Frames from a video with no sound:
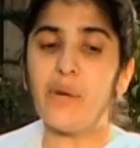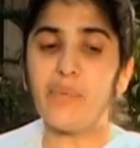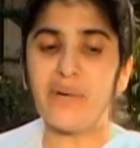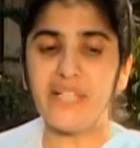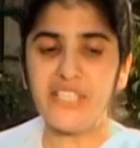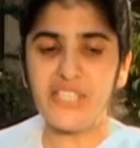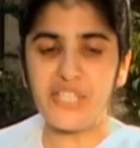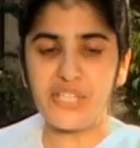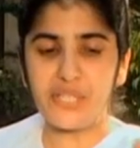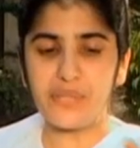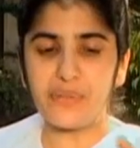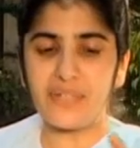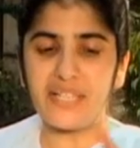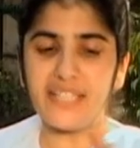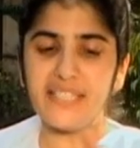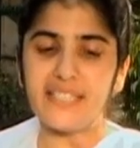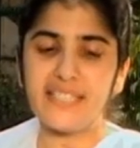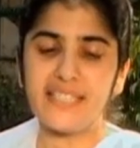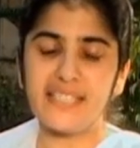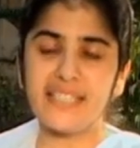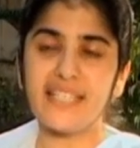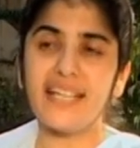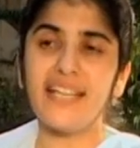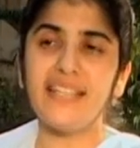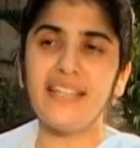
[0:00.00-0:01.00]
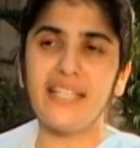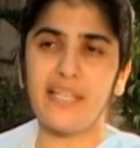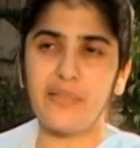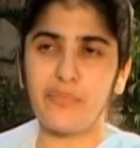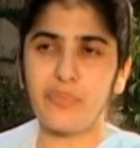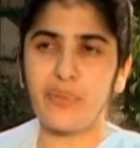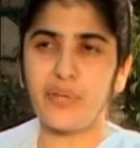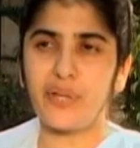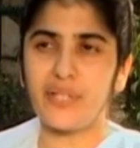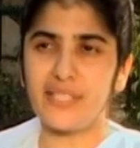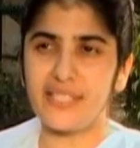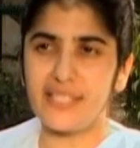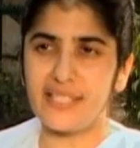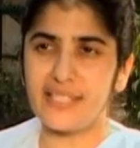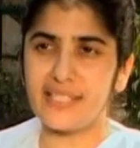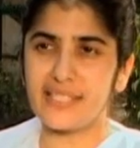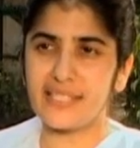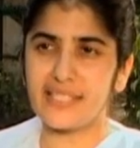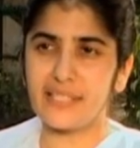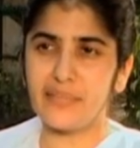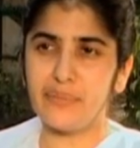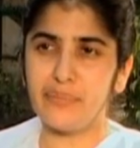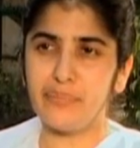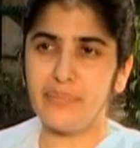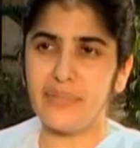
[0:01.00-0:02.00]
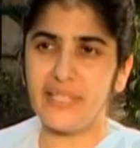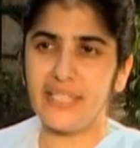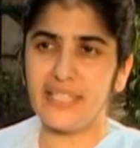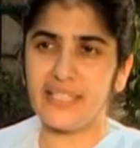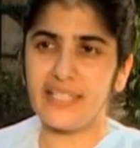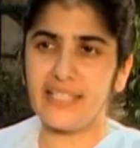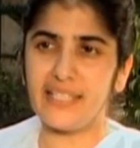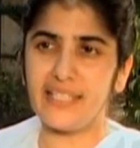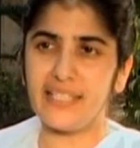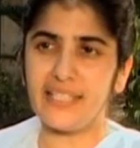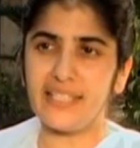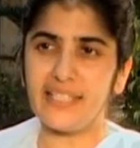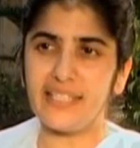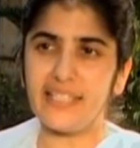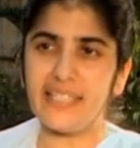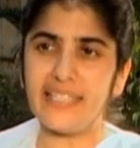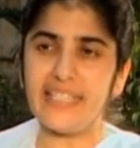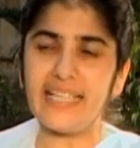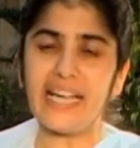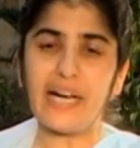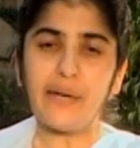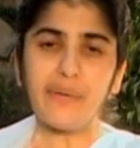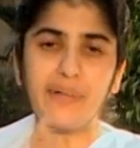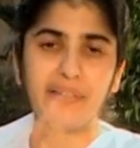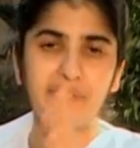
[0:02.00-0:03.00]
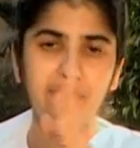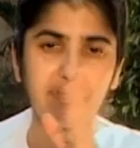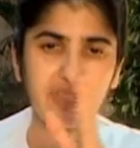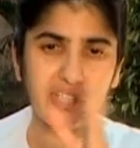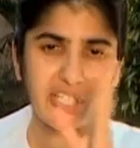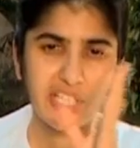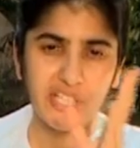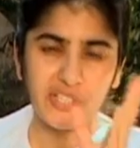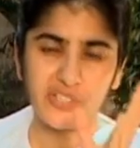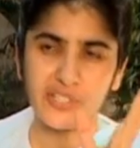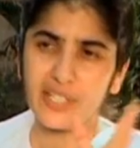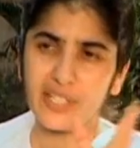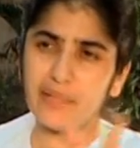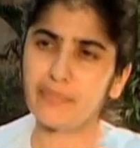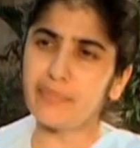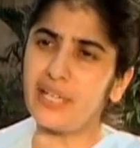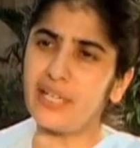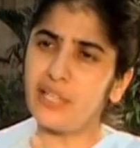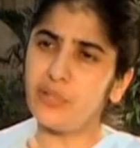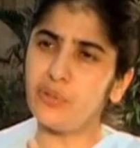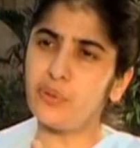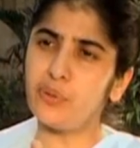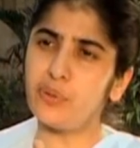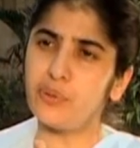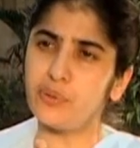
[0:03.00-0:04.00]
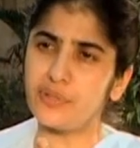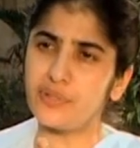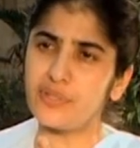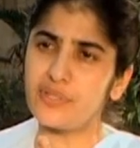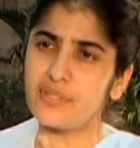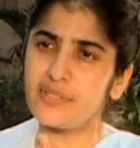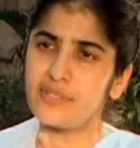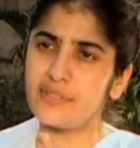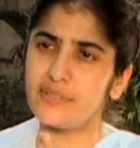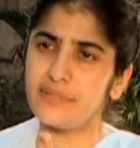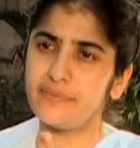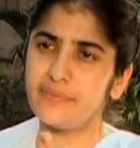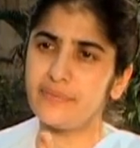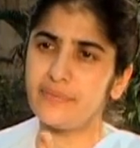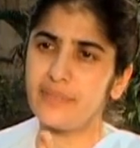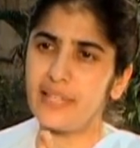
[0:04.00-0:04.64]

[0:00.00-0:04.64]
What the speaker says: Once to understand that process completely, now I'm changing my thoughts.